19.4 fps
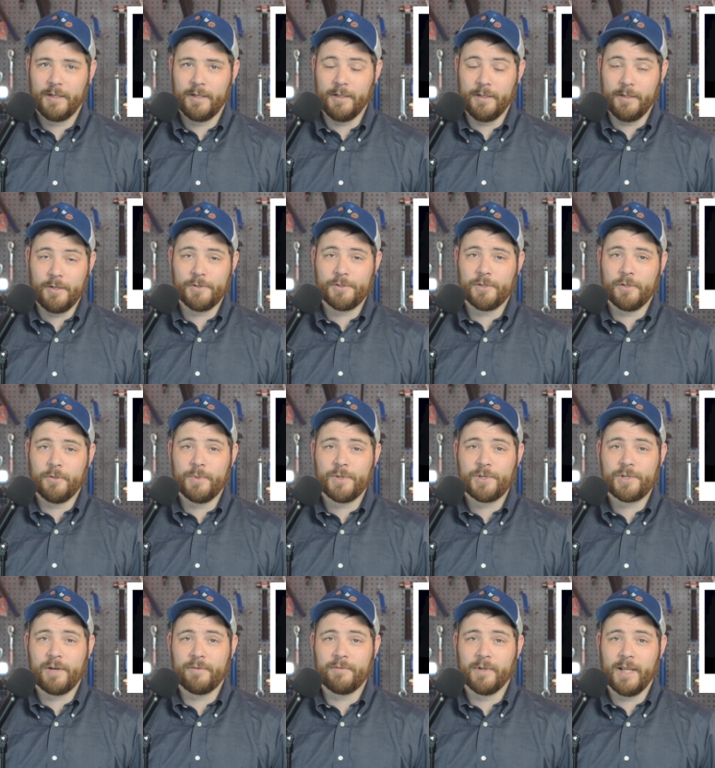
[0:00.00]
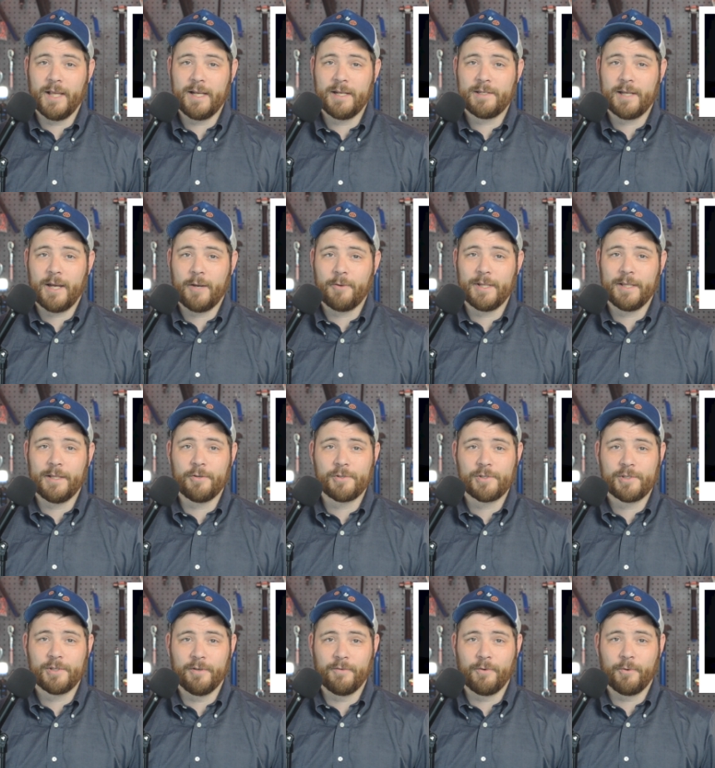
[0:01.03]
And also, with Chevrolet touting their
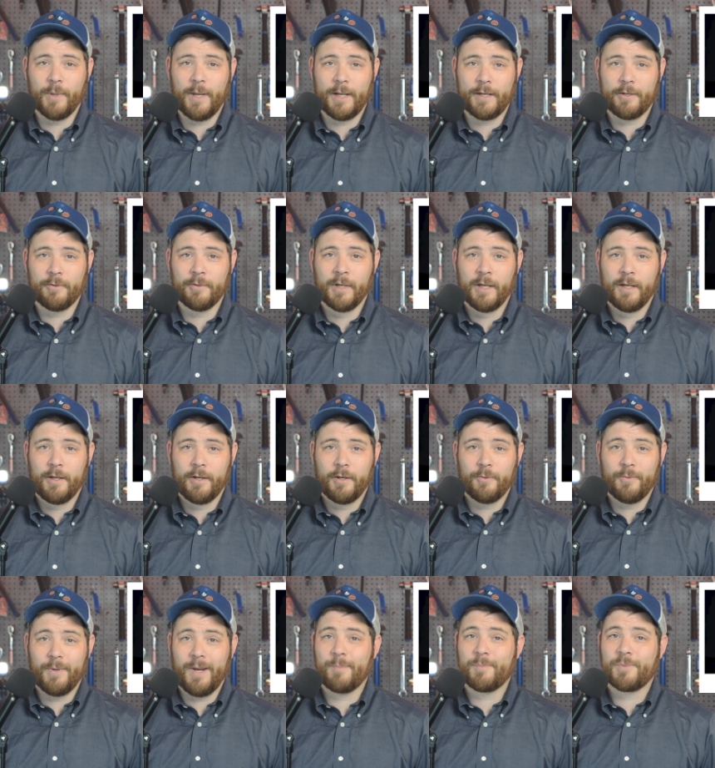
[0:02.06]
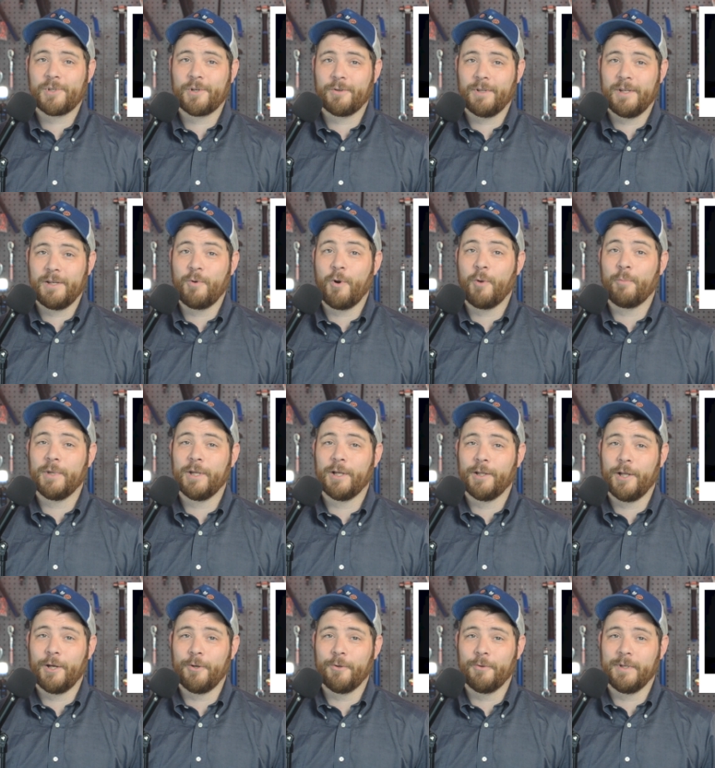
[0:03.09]
Silverado, Ram certainly won't be
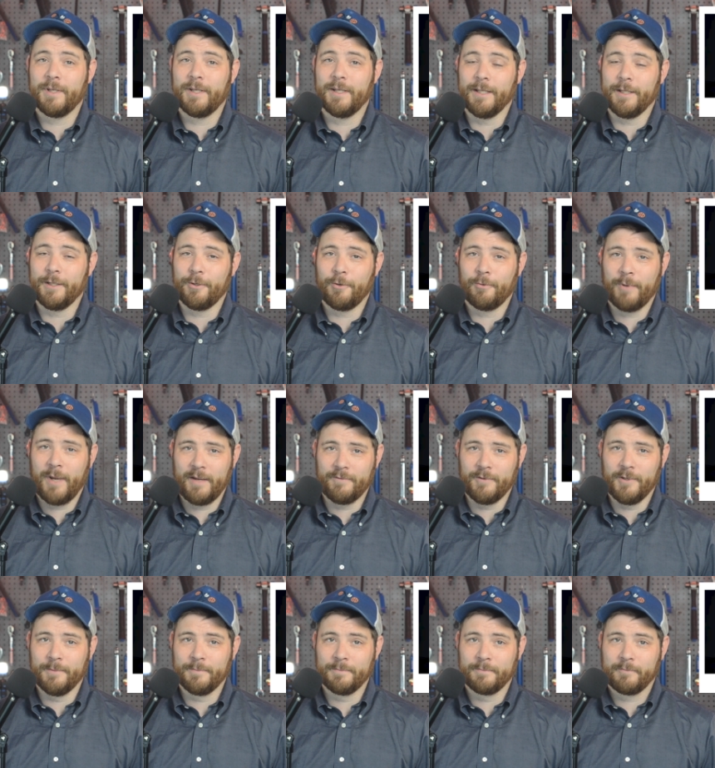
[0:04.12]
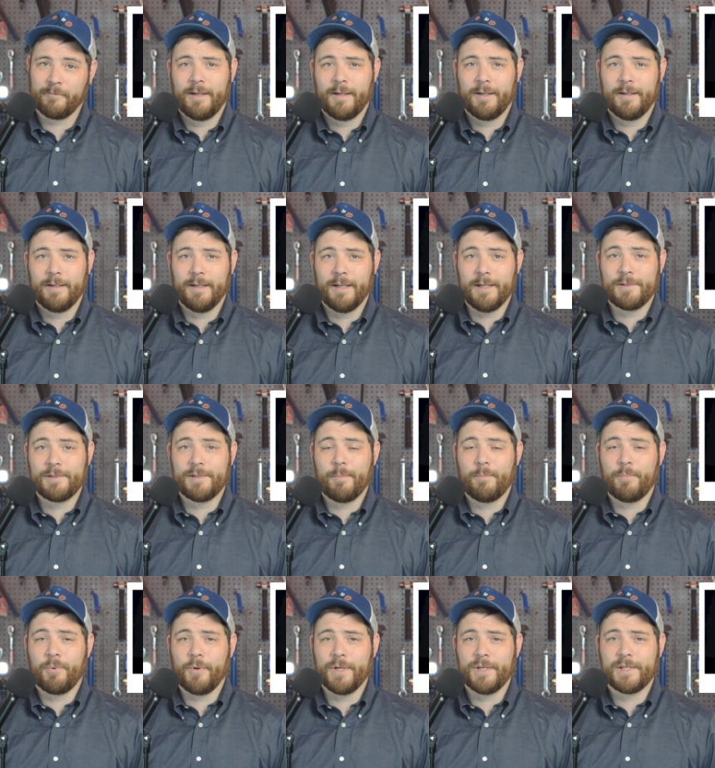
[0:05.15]
alone in their arrival. At
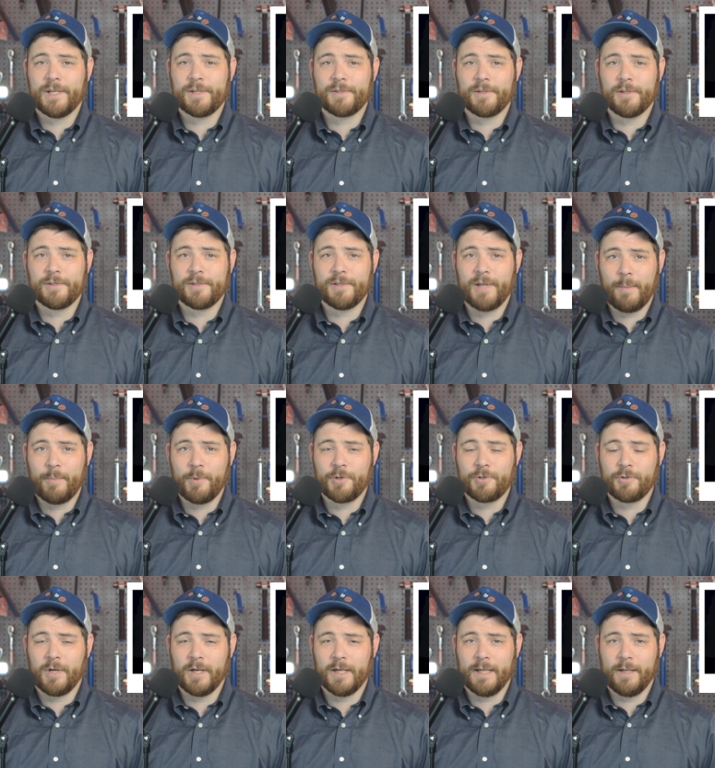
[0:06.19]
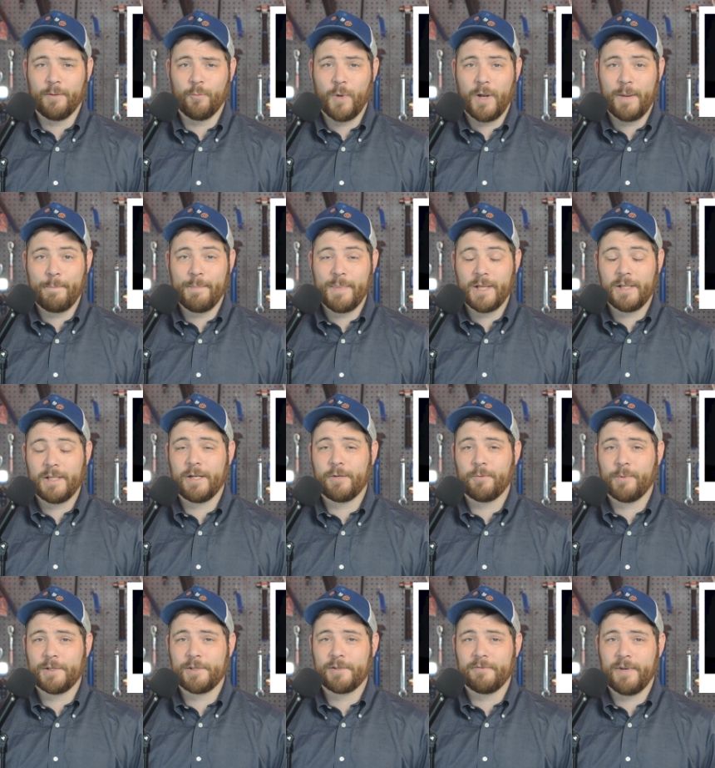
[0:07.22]
some point, Tesla's Cybertruck and 1 million
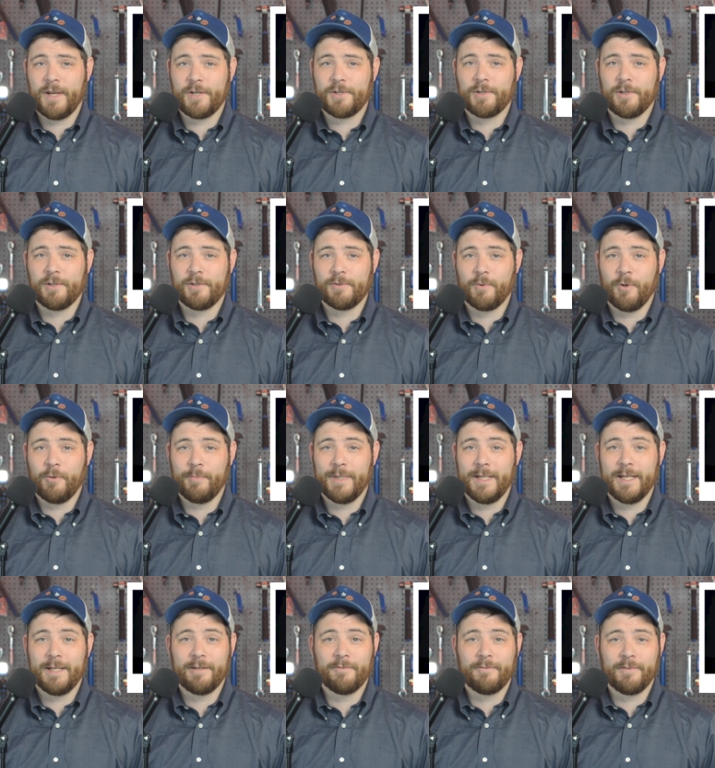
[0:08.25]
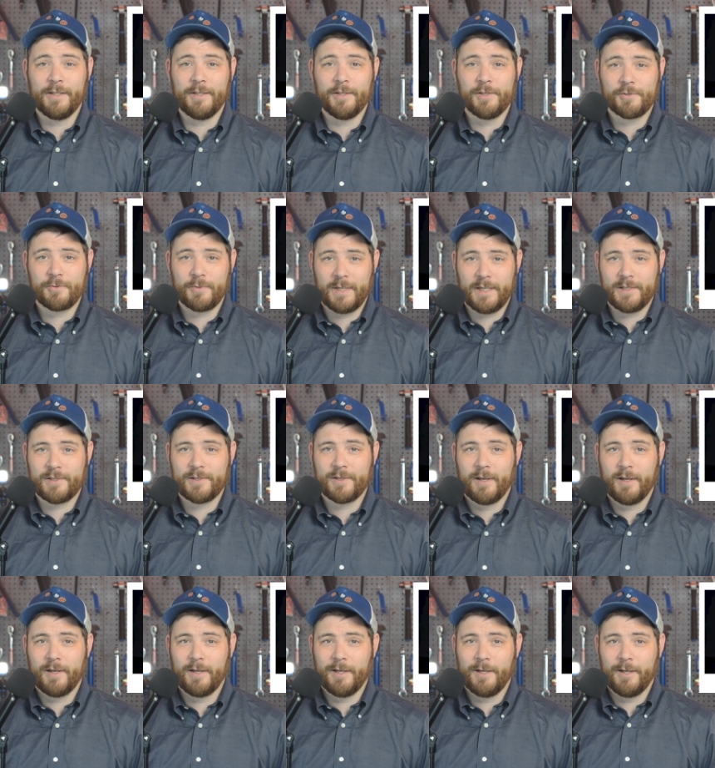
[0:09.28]
reservations will begin to flood the streets,
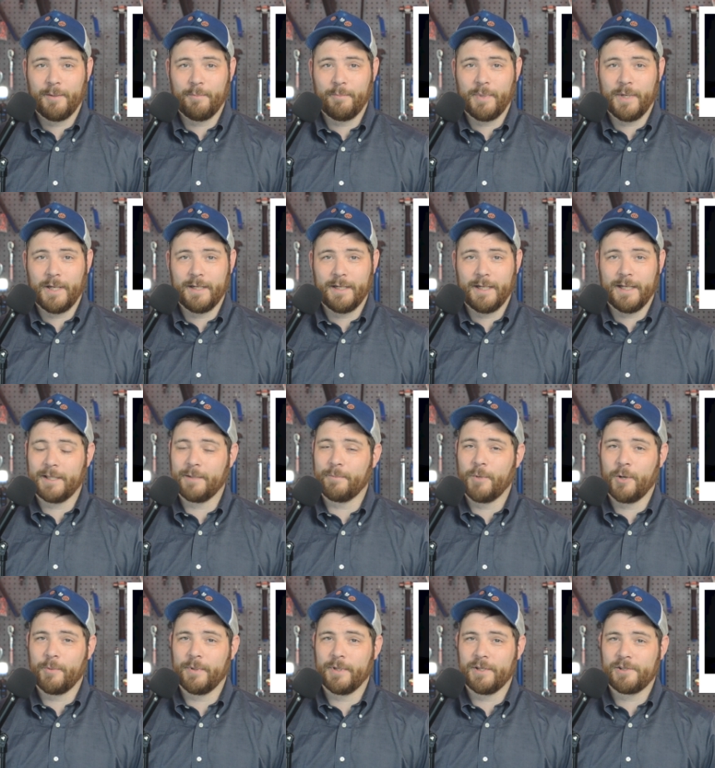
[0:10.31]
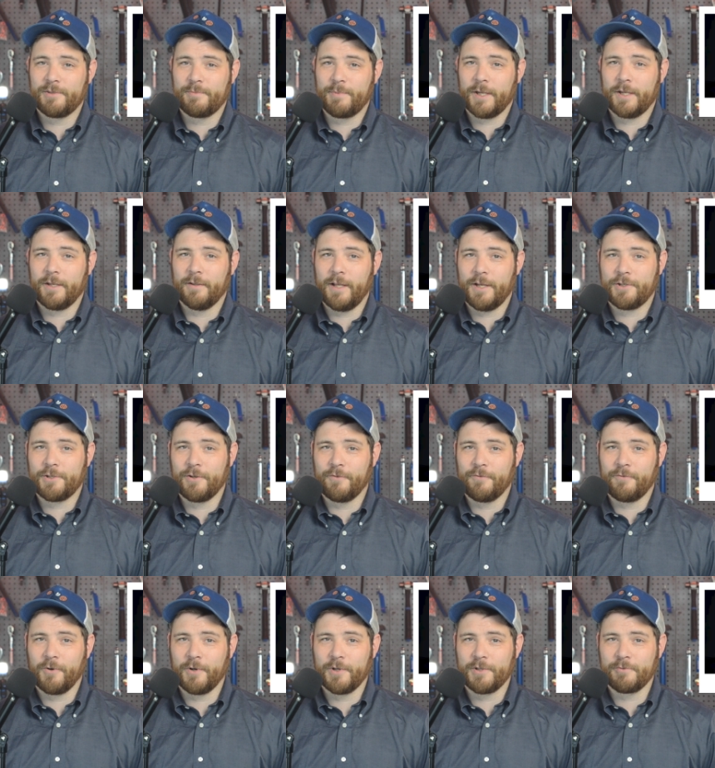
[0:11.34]
but at the moment, speculation
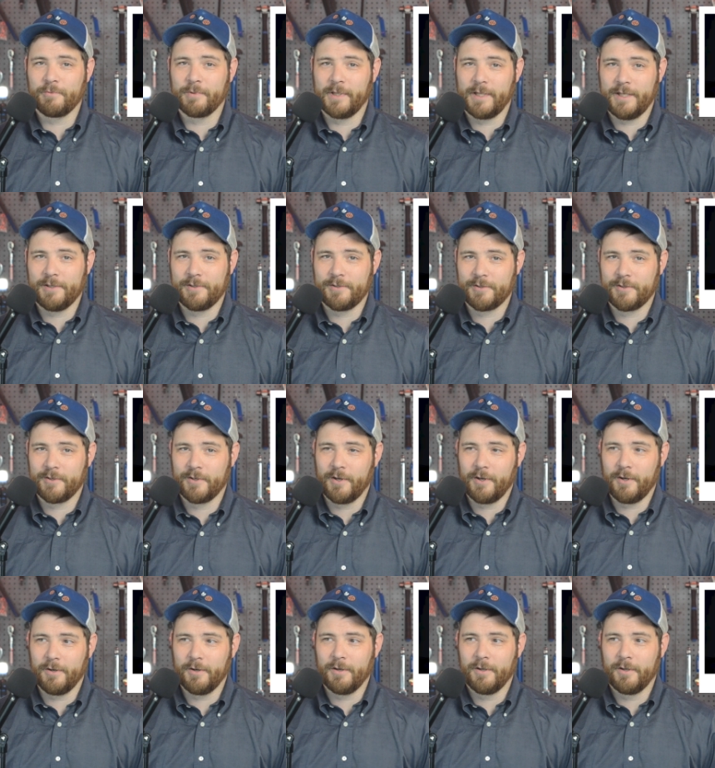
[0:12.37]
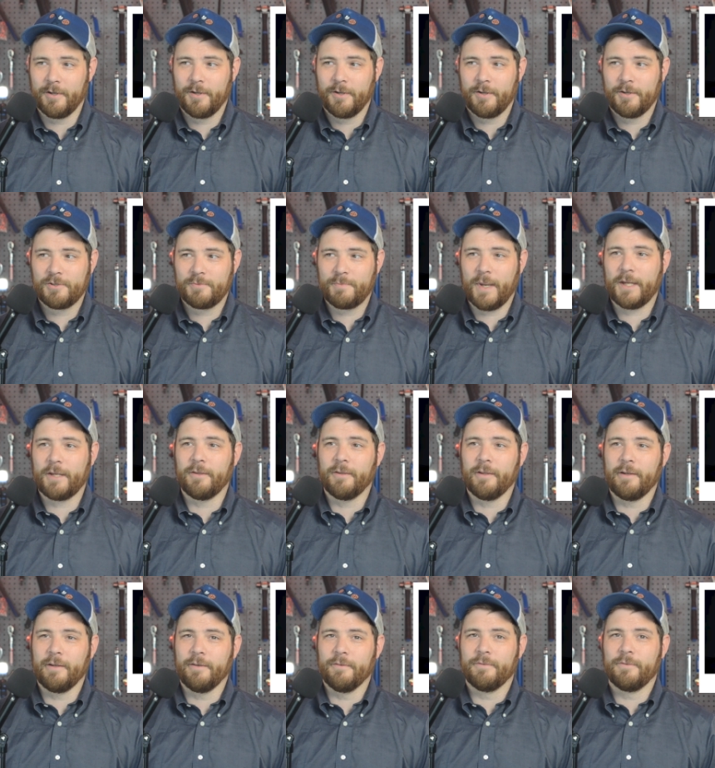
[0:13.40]
for its release are
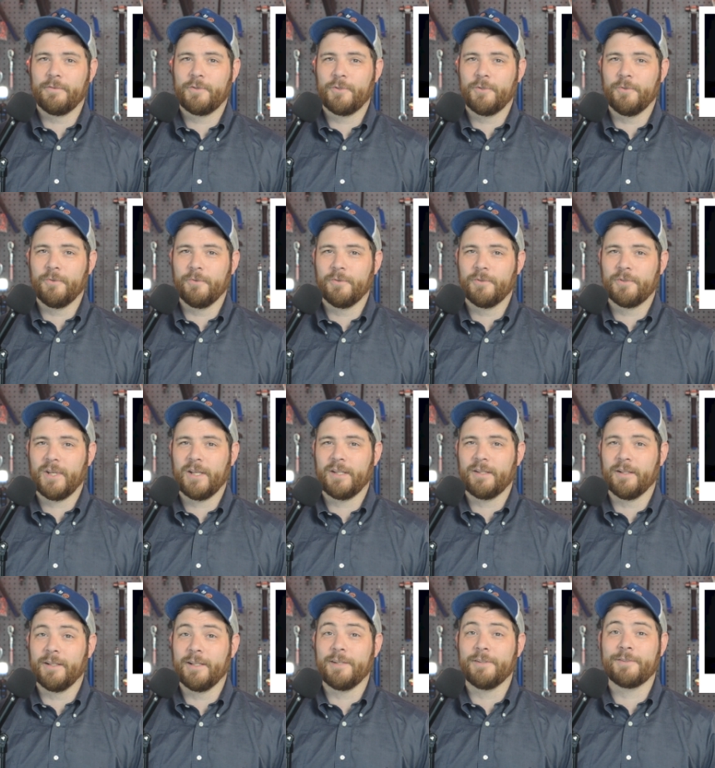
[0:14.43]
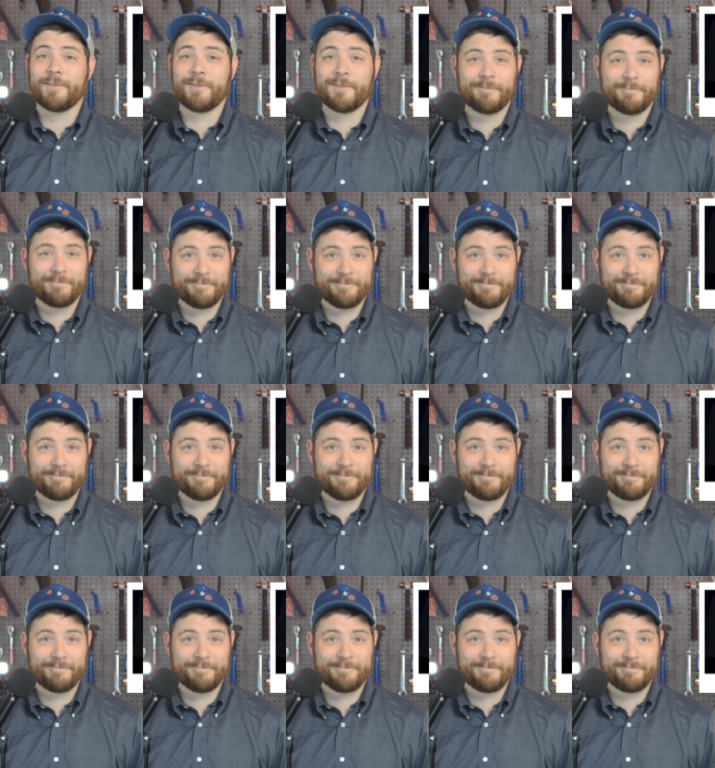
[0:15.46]
speculative, to say the least.